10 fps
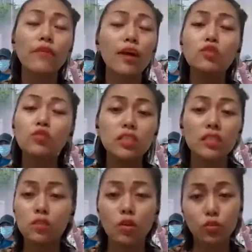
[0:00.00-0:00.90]
If NUG
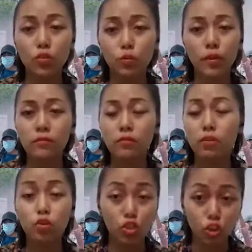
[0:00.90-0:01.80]
is not doing
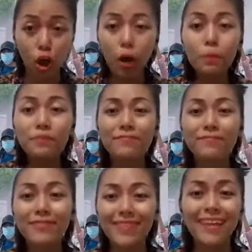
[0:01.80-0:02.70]
a good job,
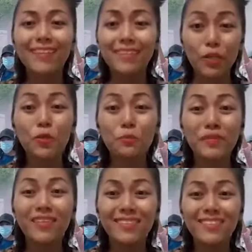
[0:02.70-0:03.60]
then they could
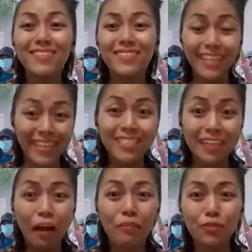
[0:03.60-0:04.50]
be taken
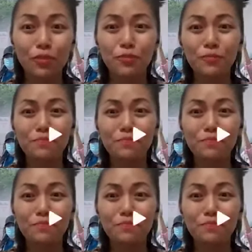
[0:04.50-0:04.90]
down too.